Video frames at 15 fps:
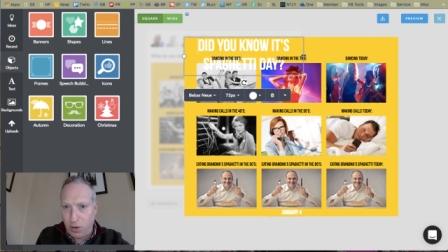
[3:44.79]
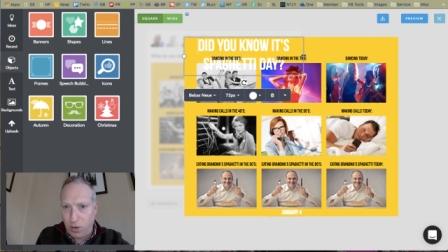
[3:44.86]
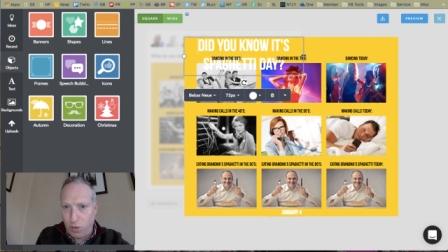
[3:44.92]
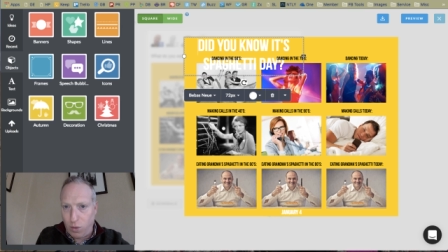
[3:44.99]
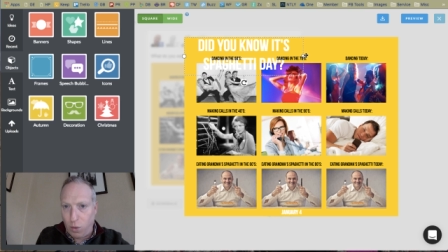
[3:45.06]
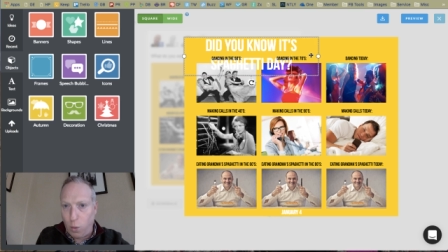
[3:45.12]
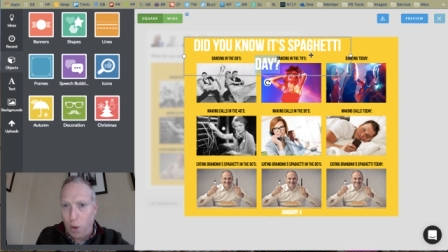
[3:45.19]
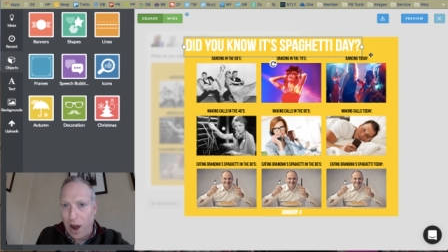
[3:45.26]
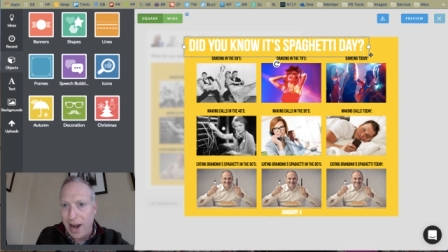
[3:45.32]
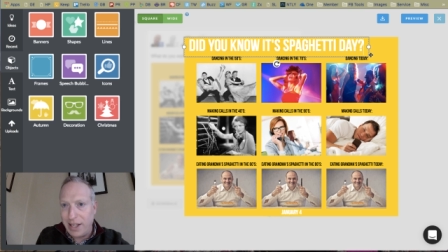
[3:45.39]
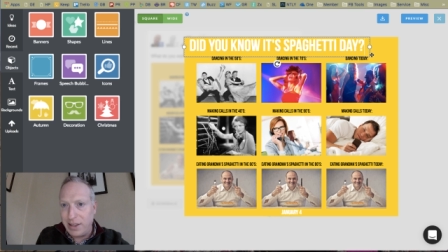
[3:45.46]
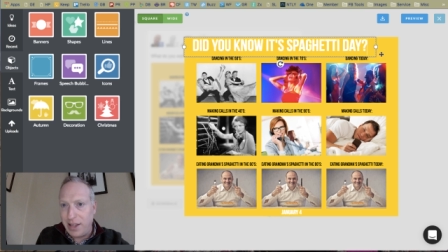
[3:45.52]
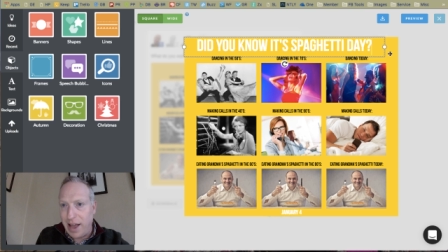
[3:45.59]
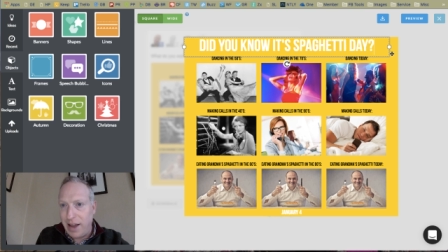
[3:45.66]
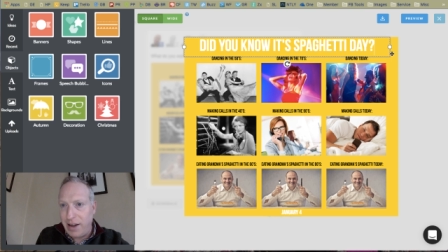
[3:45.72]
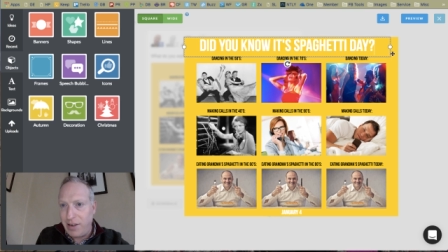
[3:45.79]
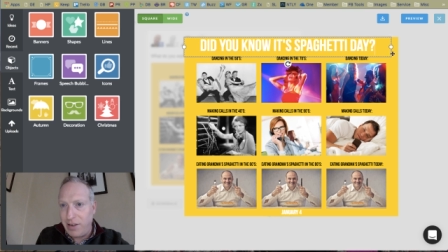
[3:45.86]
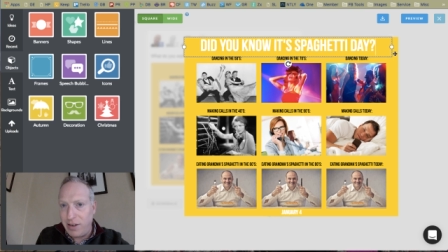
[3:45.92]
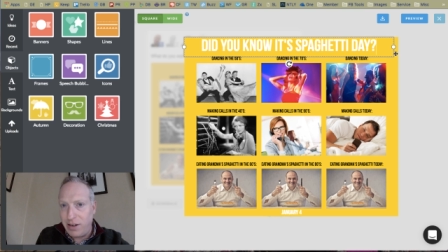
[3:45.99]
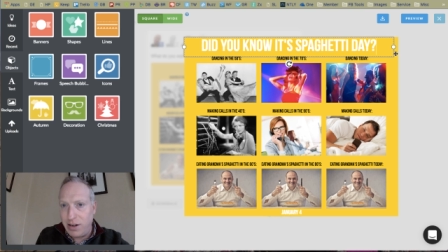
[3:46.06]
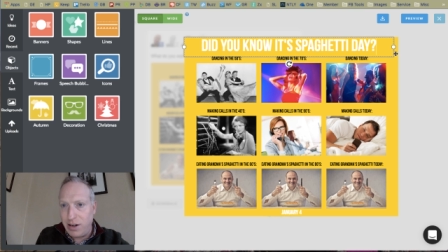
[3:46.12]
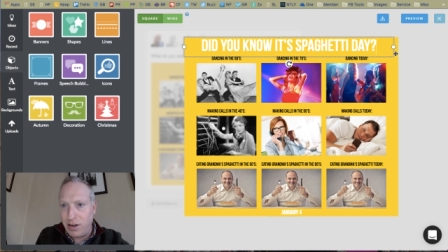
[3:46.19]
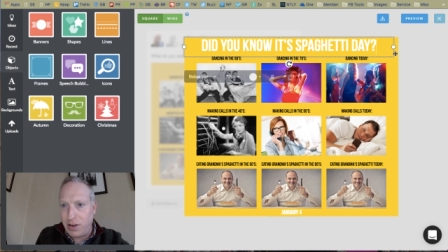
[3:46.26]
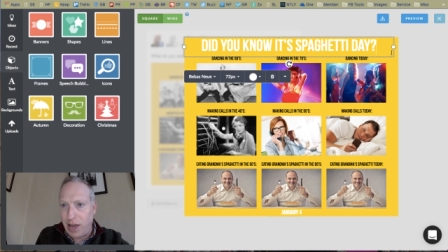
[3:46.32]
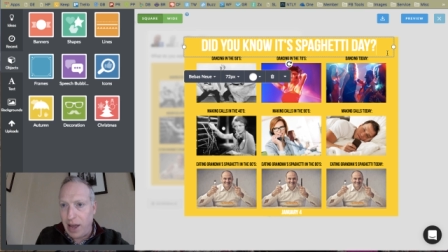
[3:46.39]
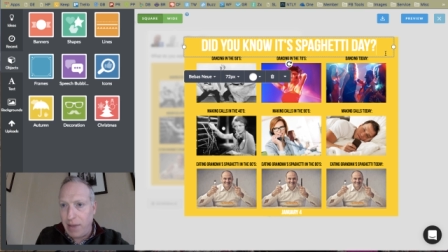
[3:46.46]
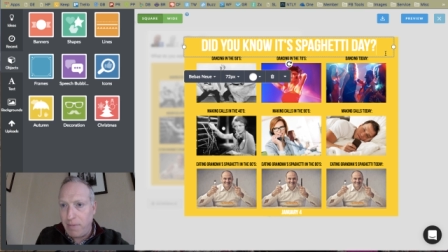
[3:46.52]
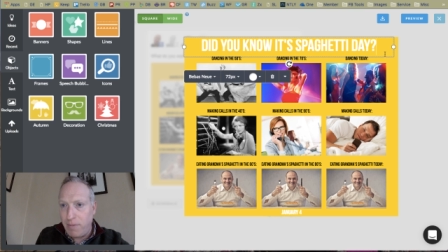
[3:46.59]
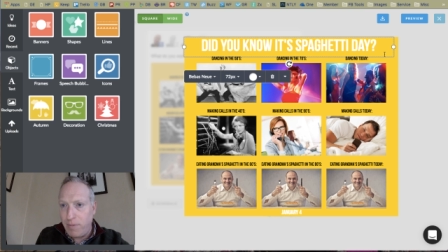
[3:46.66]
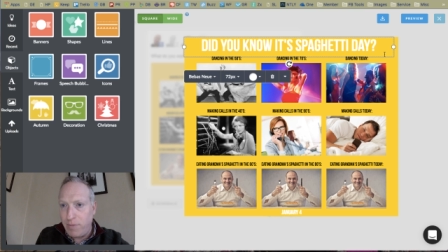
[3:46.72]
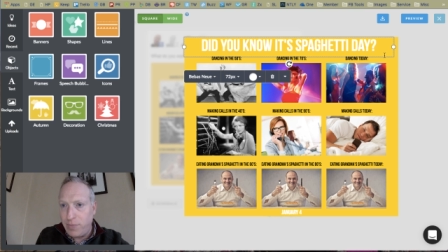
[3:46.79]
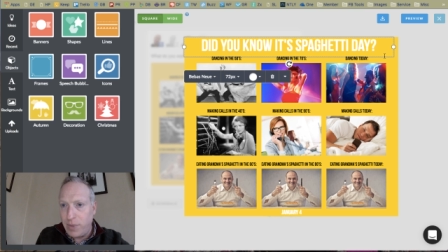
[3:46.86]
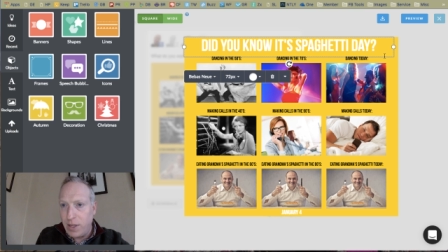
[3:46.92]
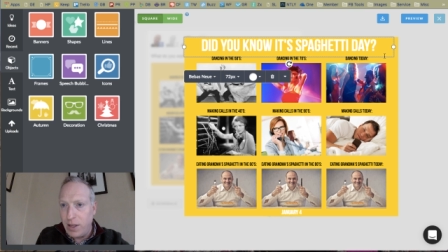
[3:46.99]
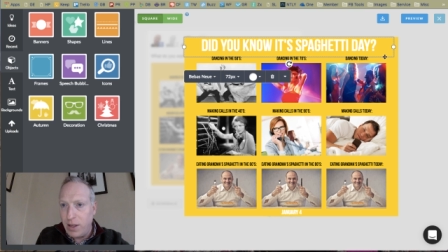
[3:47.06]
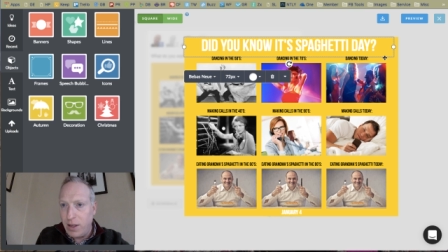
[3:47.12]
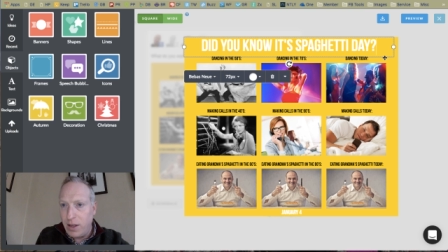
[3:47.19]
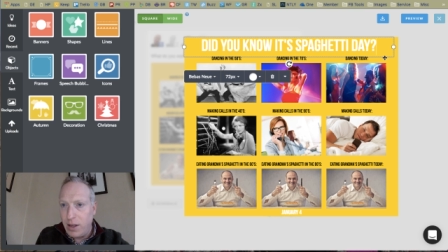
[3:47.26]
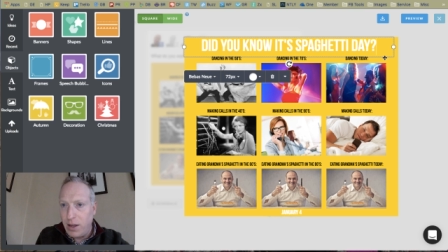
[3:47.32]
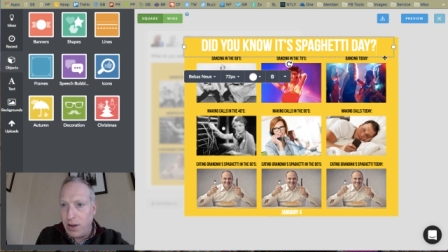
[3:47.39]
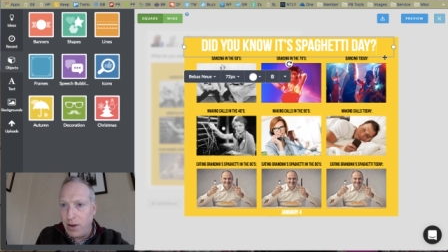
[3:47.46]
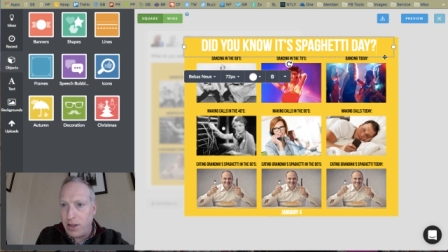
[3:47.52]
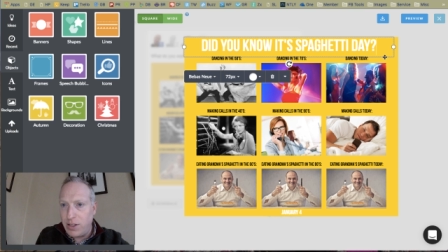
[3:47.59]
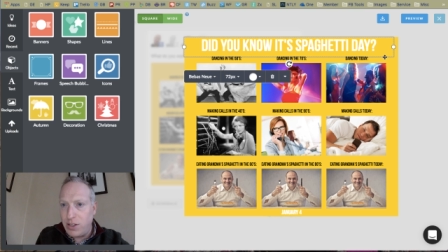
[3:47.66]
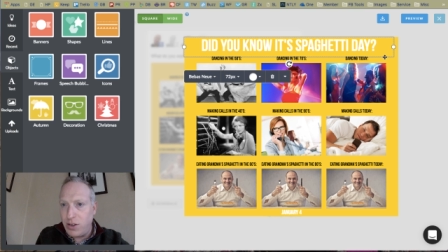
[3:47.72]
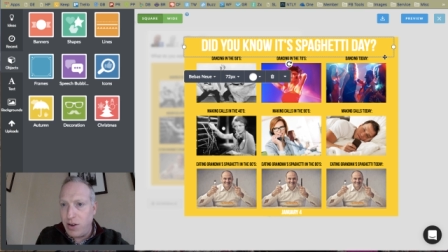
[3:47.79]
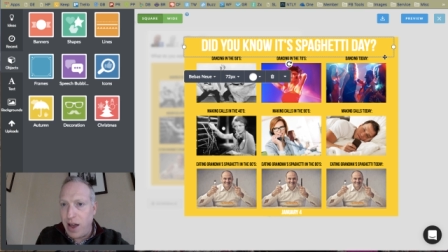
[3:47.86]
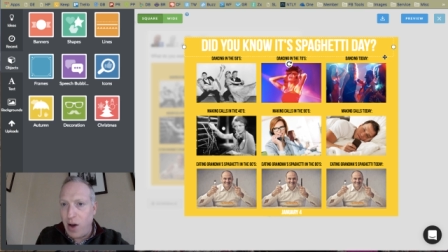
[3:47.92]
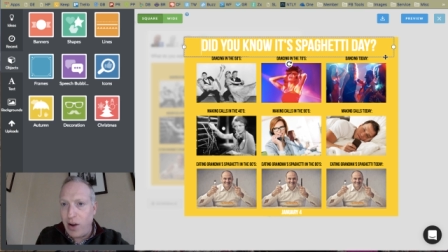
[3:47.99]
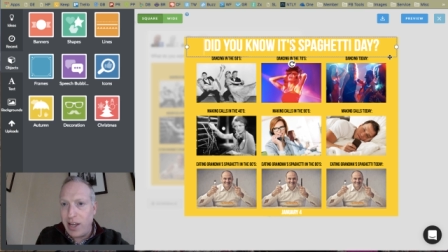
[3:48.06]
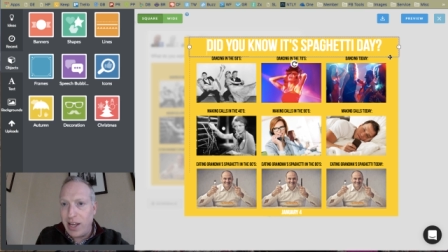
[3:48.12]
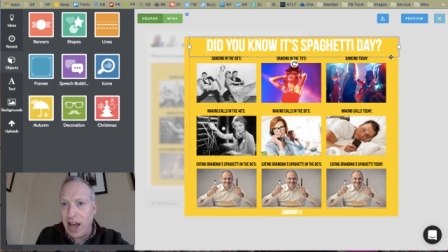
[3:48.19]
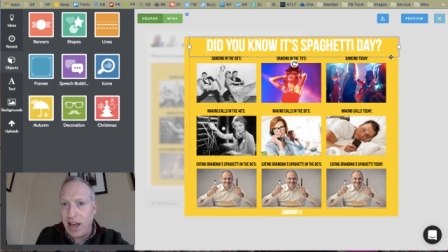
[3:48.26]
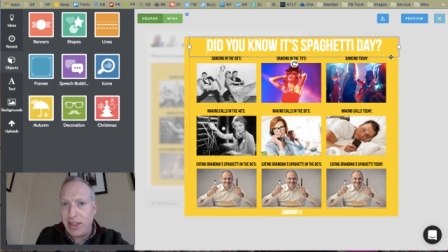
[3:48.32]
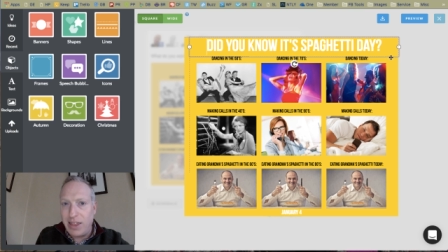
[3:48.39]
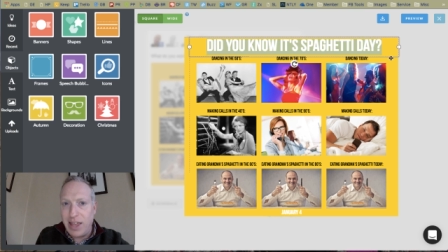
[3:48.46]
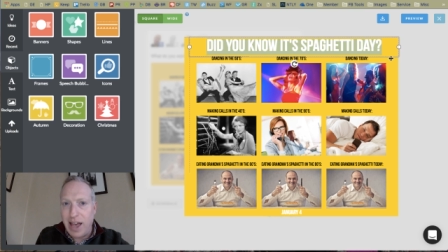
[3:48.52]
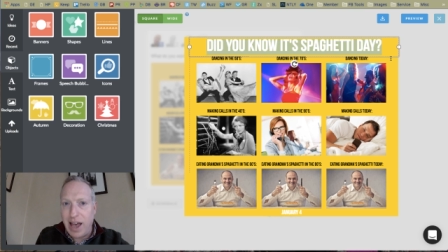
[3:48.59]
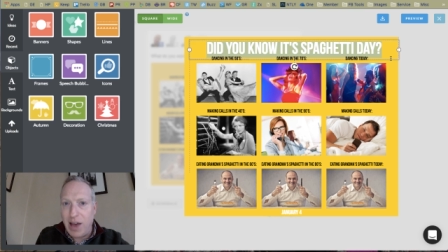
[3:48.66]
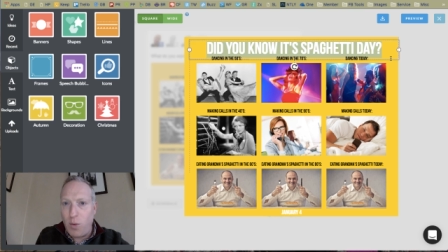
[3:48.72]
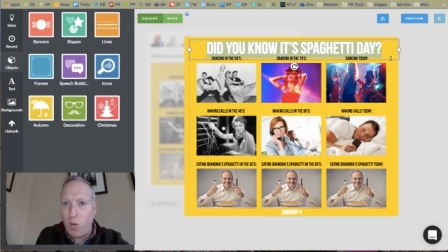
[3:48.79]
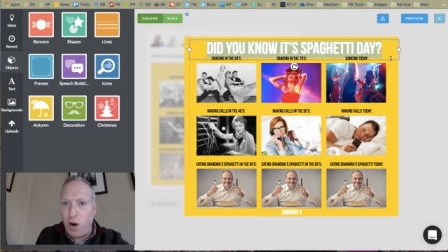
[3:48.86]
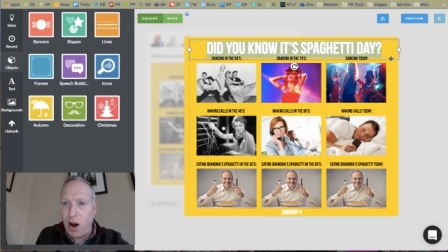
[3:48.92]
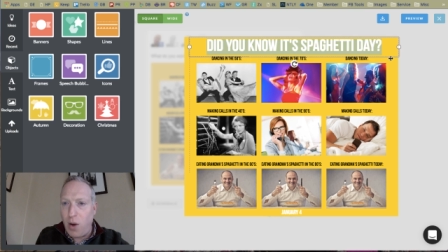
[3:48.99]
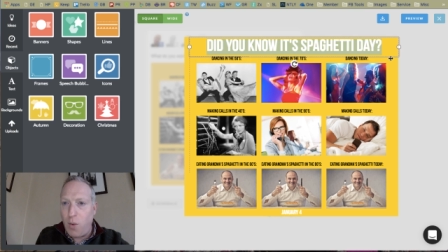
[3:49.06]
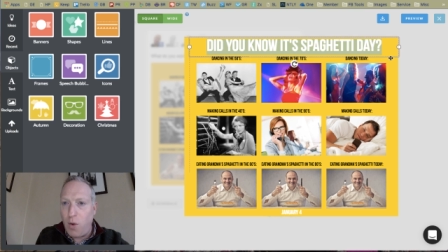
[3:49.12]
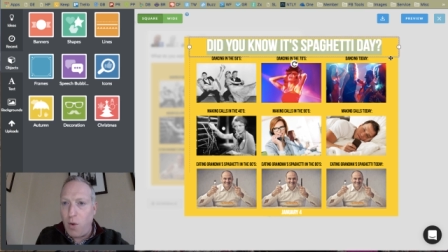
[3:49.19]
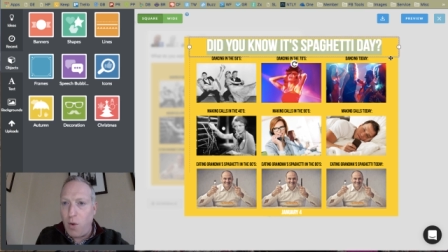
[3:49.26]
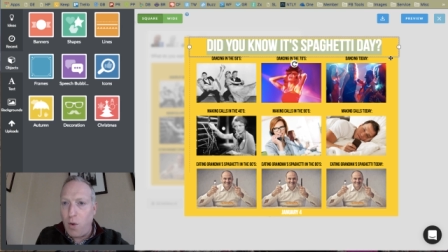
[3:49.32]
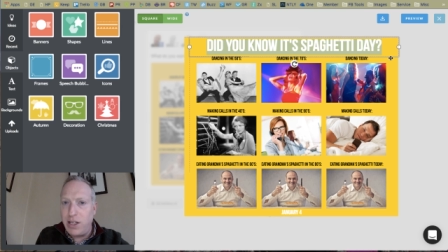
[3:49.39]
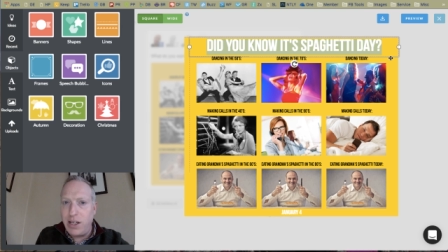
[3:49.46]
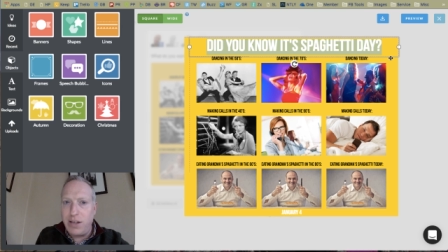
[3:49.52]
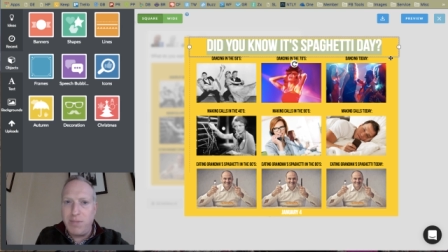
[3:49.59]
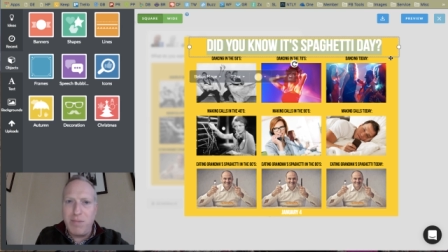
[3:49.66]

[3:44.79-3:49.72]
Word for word: We'll widen that. Okay. so now I got that where I want it.